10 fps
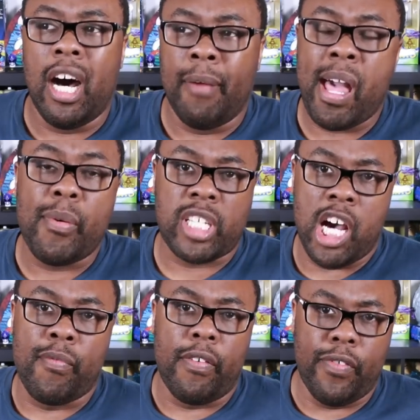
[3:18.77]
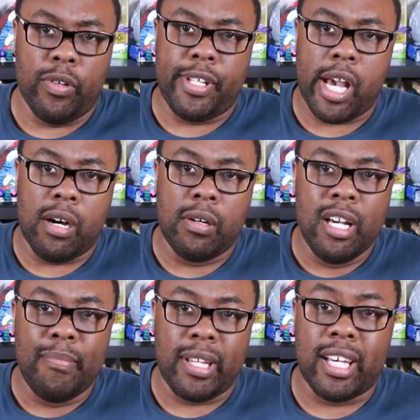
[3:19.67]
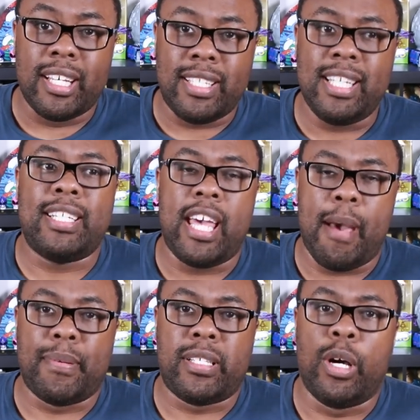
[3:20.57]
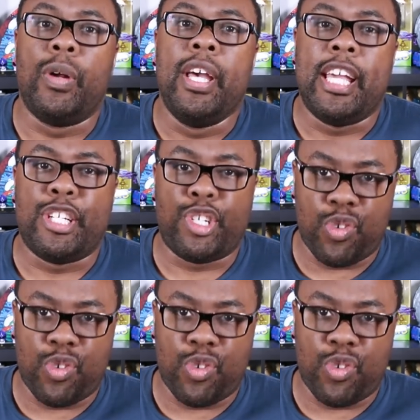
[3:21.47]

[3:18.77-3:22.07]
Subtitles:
That was comfort food, y'all, because this episode is